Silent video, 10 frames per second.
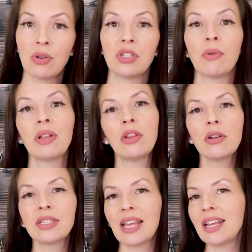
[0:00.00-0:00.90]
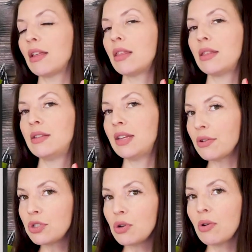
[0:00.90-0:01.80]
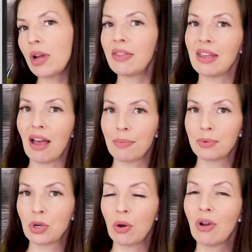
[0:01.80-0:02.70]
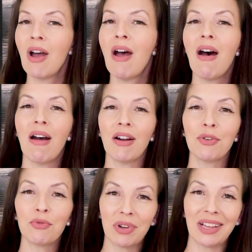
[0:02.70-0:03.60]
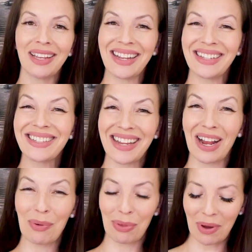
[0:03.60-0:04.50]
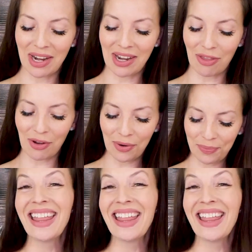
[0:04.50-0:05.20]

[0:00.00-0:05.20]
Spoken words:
so it looks like the downstroke and the upstroke aren't really in sync with one another.